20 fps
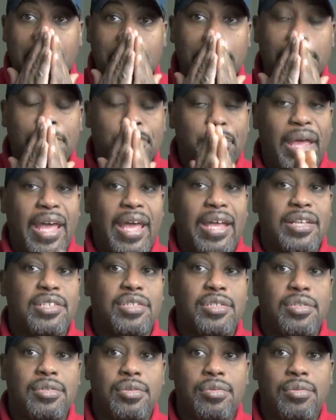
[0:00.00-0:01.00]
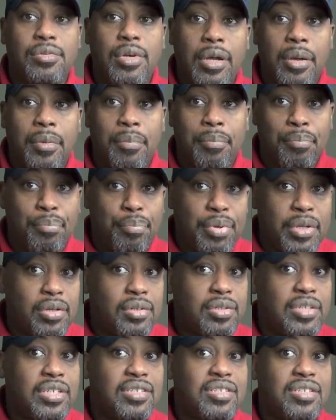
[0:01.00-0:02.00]
goes back to
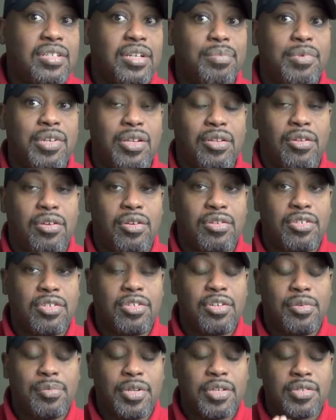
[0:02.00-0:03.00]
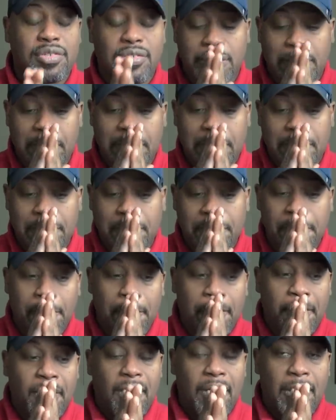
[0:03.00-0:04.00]
building something long term because the thing is,
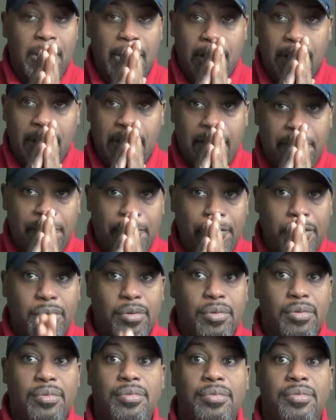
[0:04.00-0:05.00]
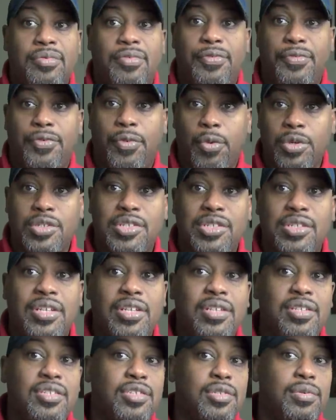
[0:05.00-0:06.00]
I, I feel
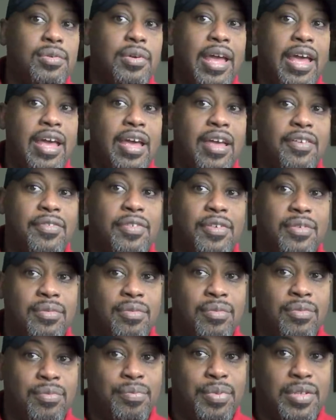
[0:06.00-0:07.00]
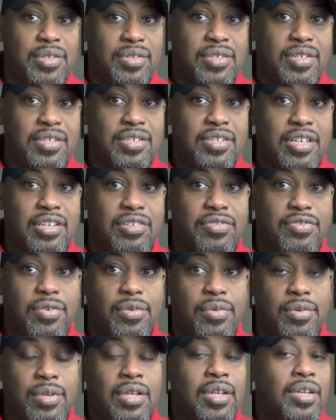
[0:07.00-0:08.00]
fortunate to have been
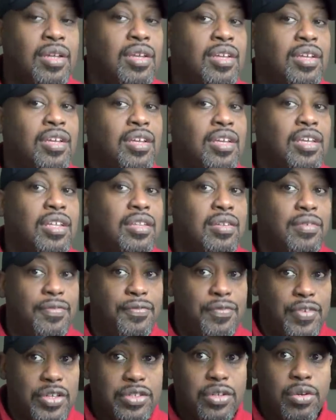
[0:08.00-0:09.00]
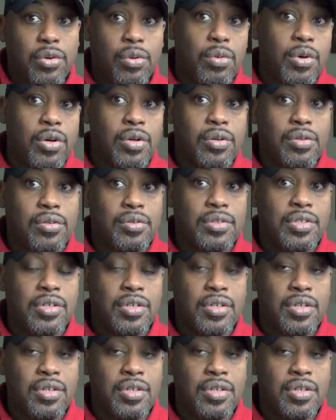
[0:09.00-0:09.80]
successful in the physical world